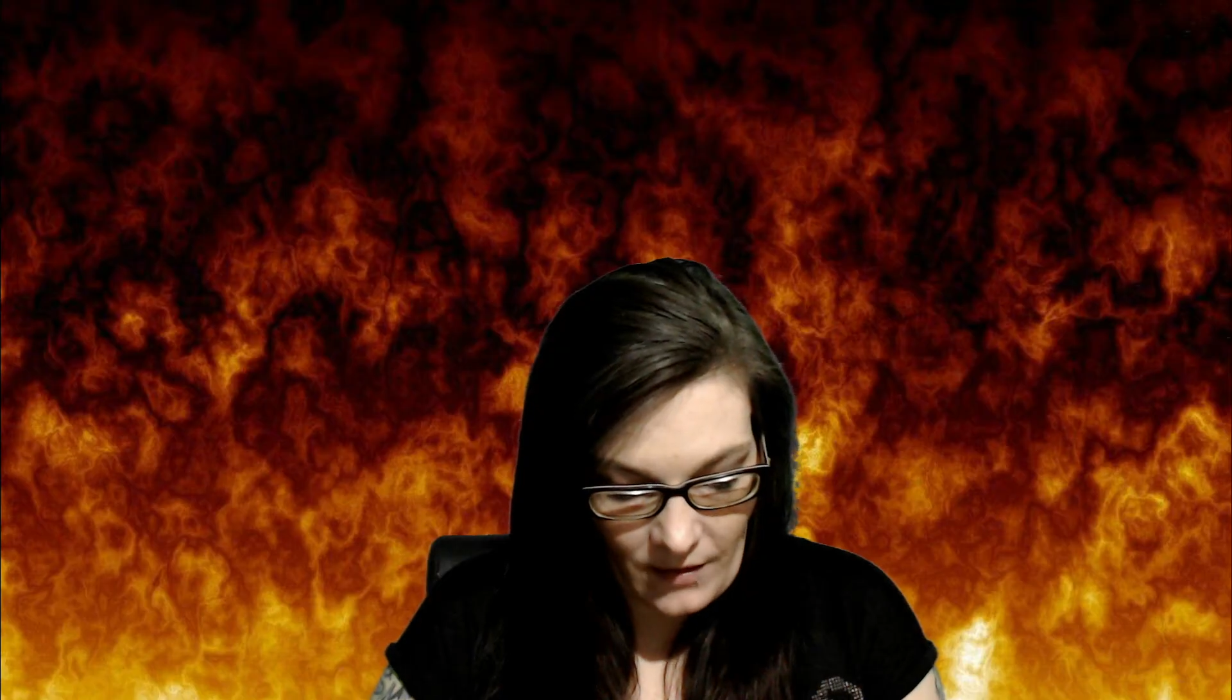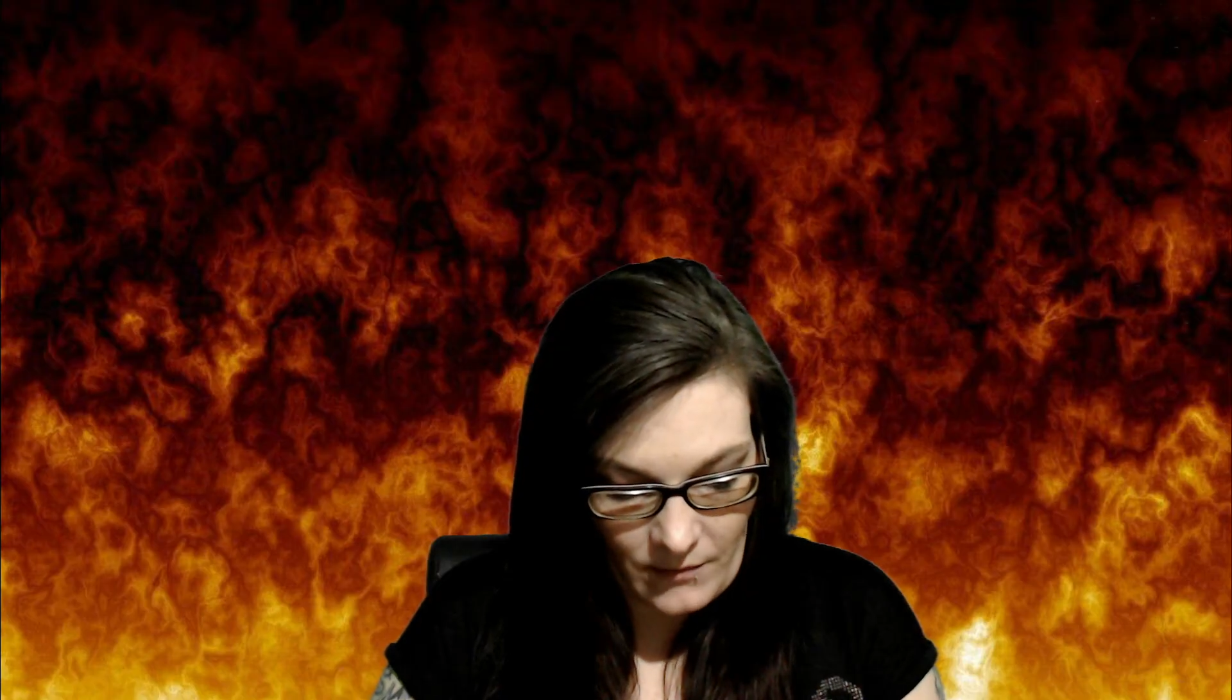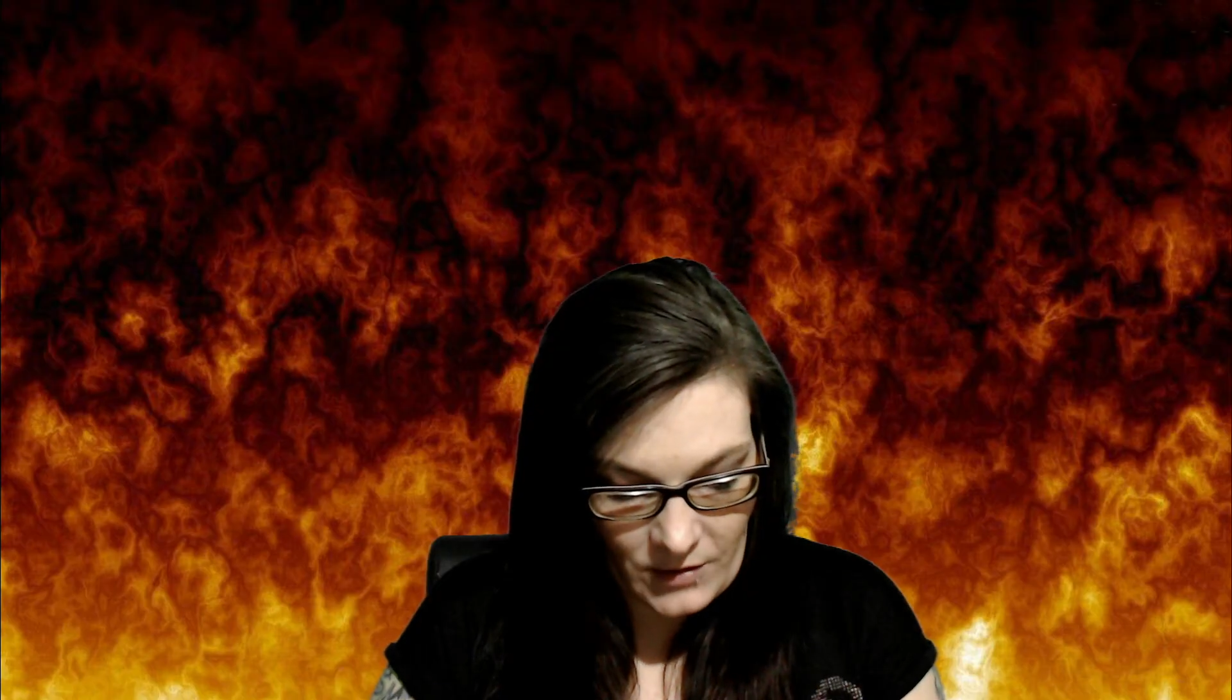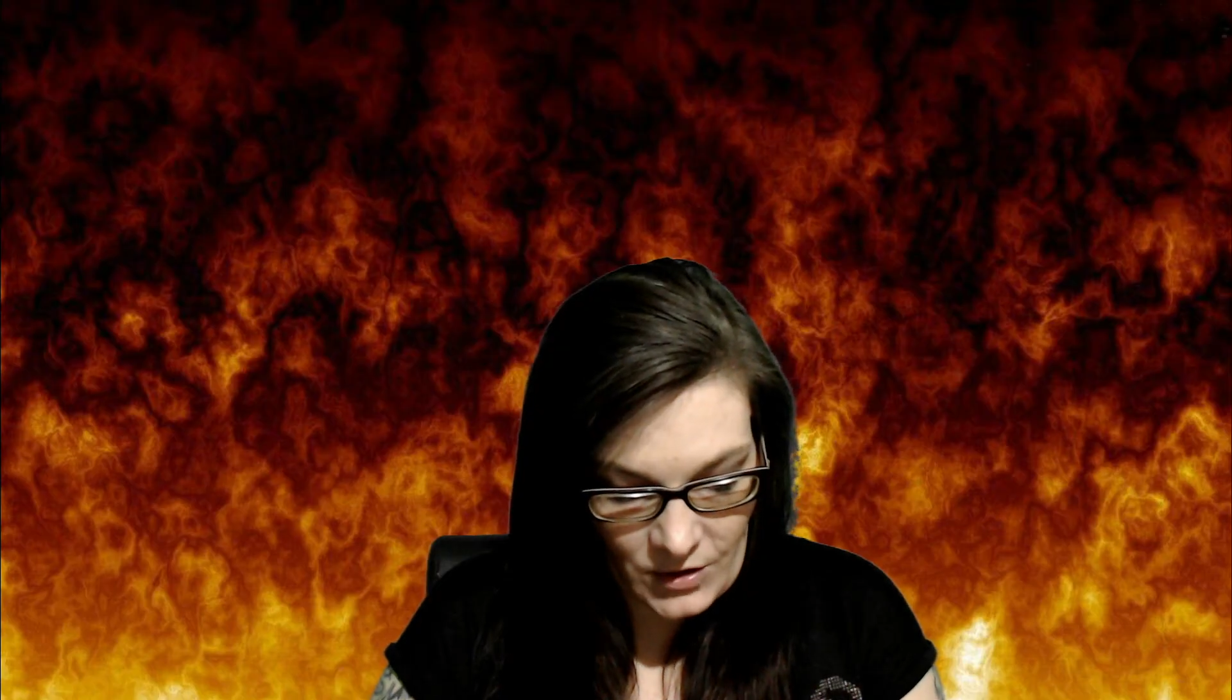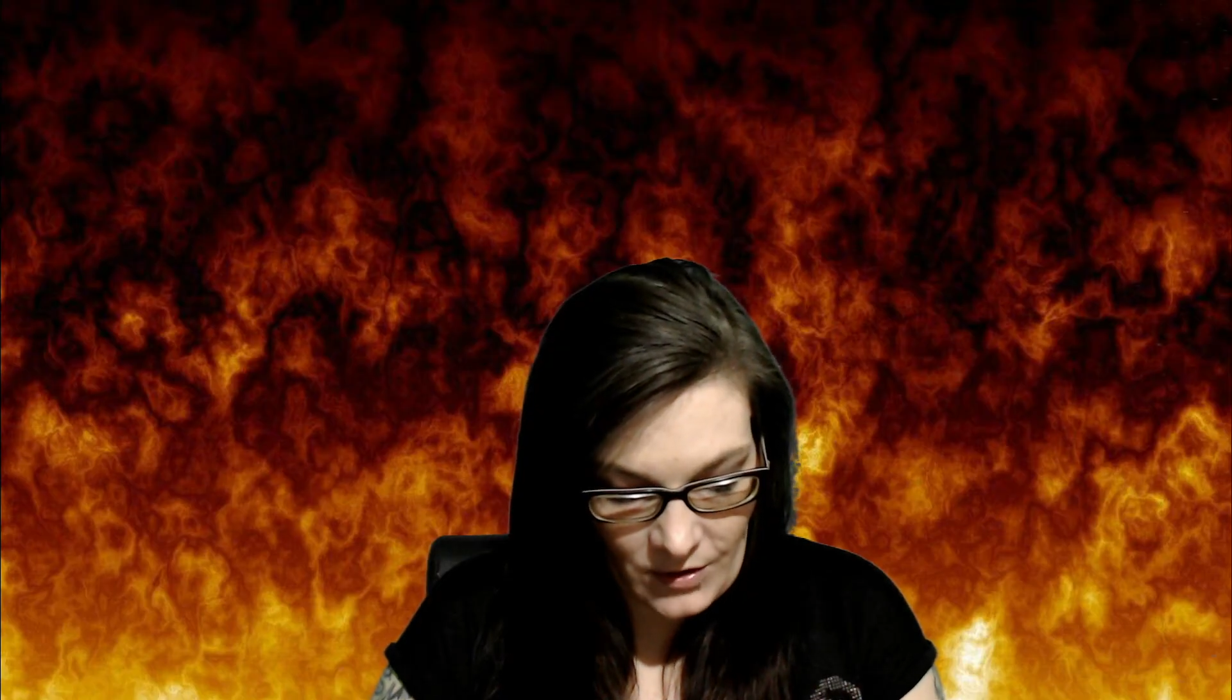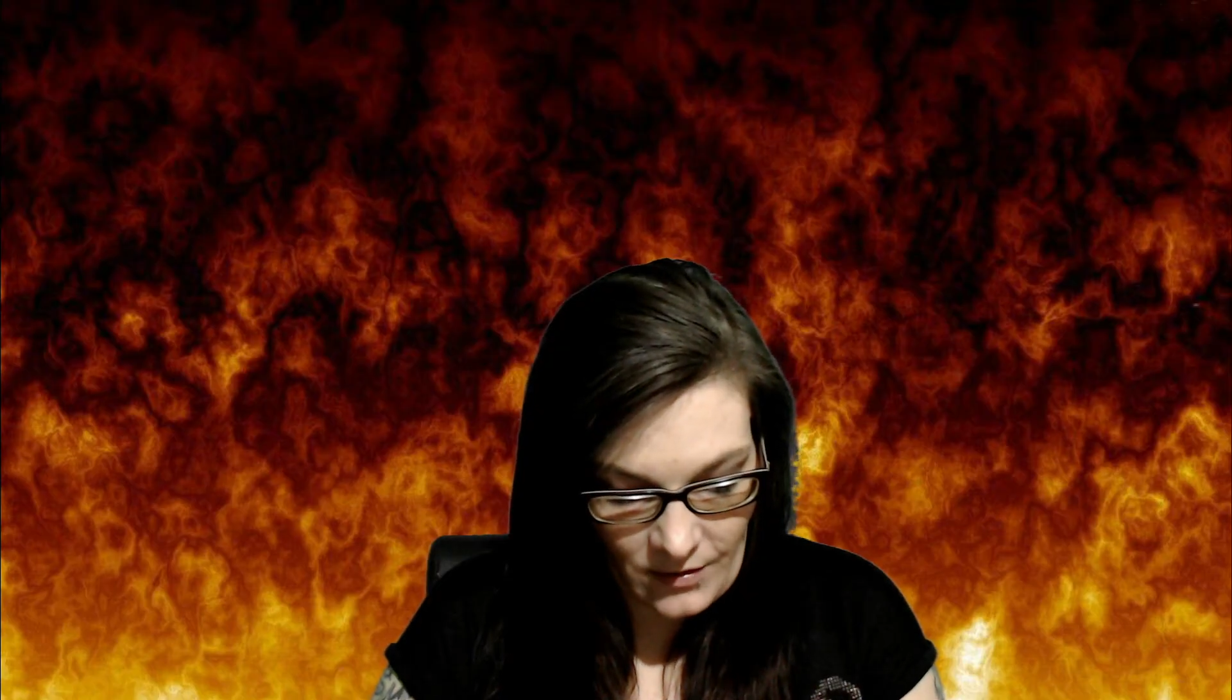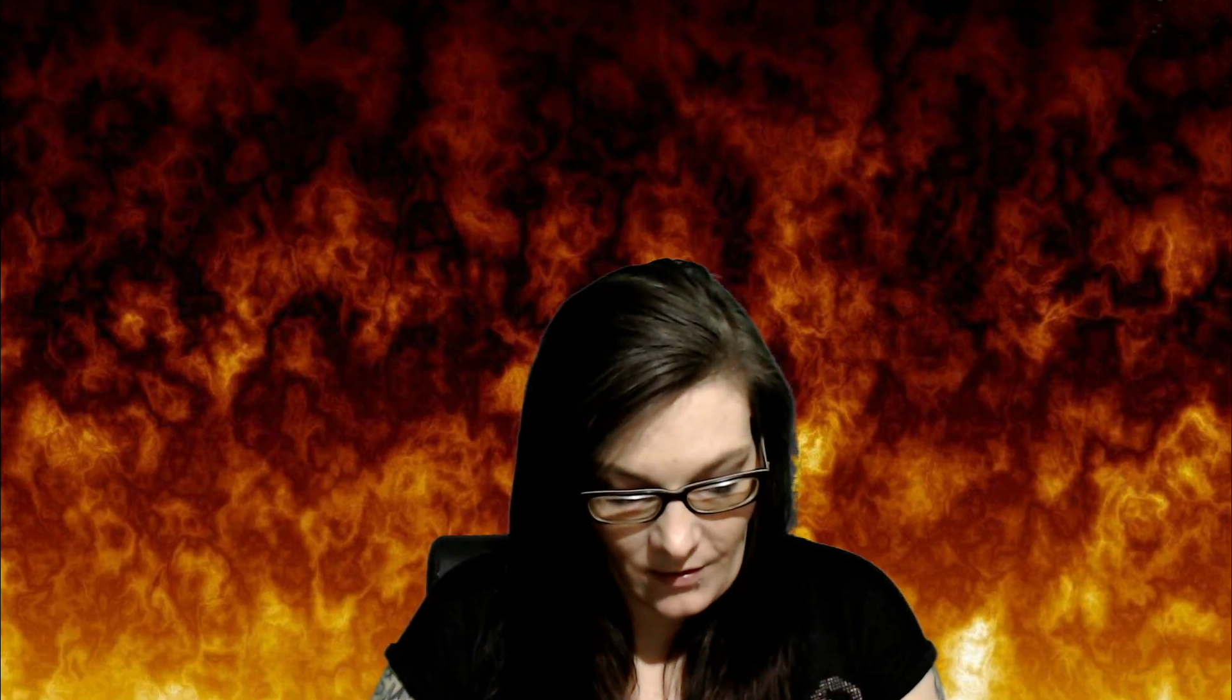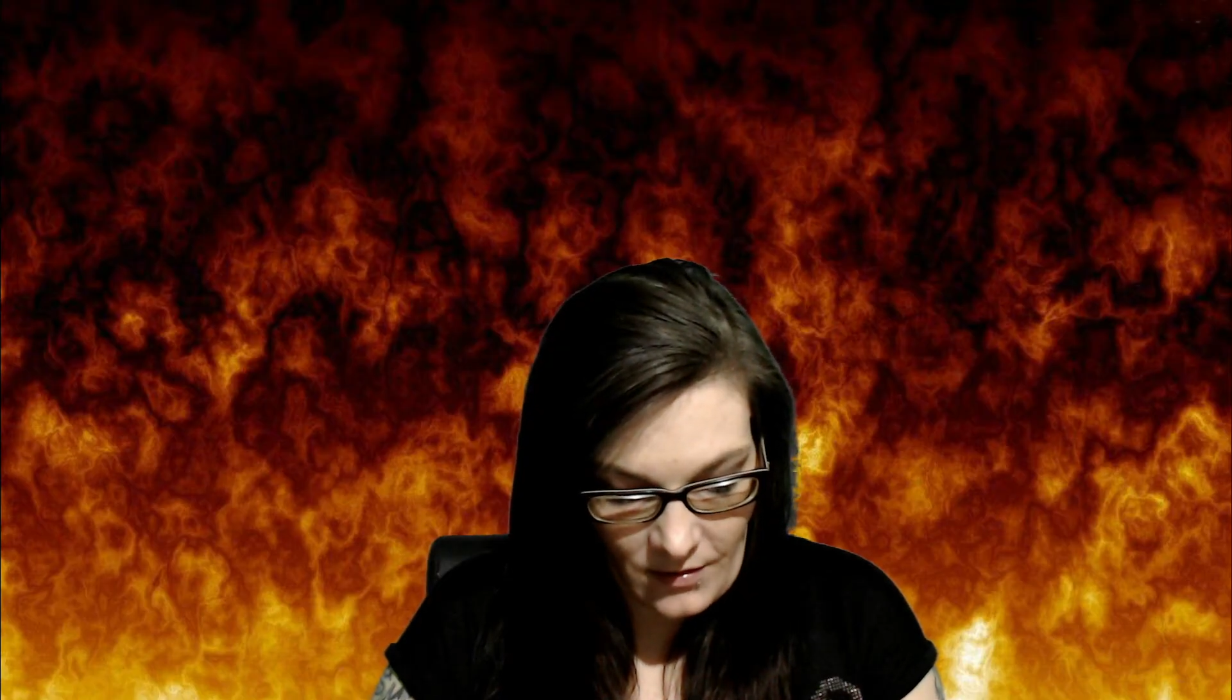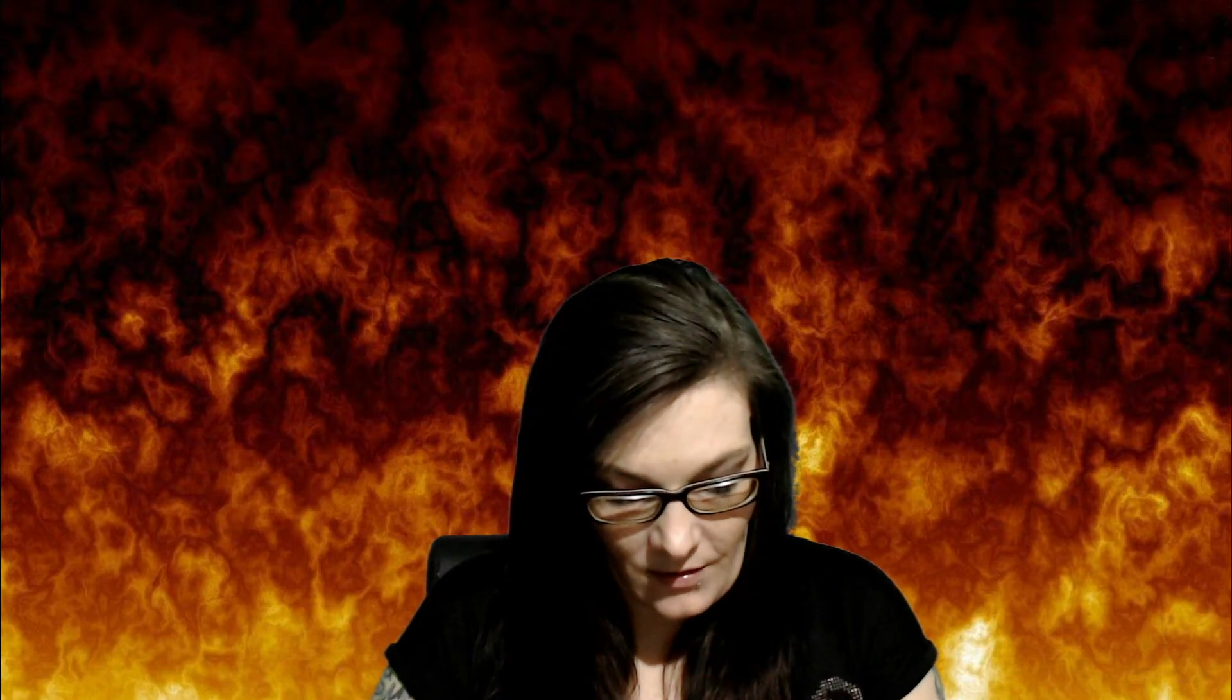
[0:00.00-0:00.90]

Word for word: mature